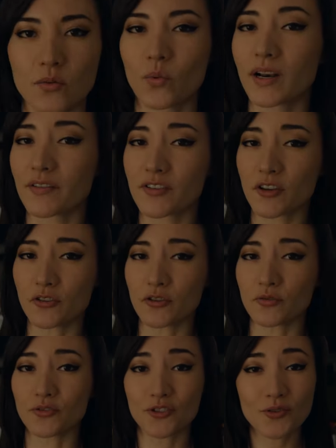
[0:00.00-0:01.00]
Whatever you
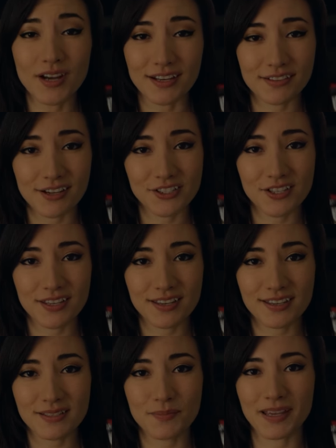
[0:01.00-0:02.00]
do, do not touch
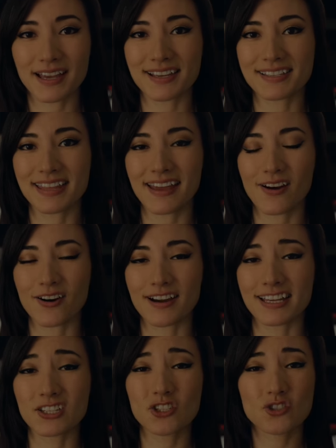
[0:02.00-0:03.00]
these because they are
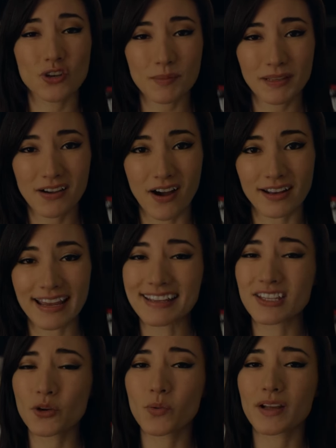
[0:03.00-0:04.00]
extremely hot
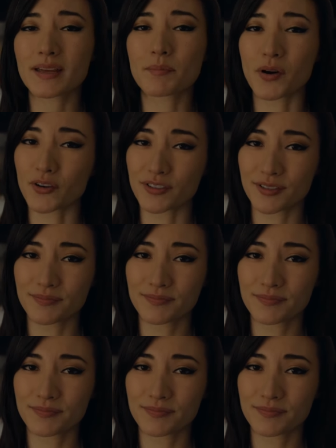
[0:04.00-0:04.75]
and you will get burned.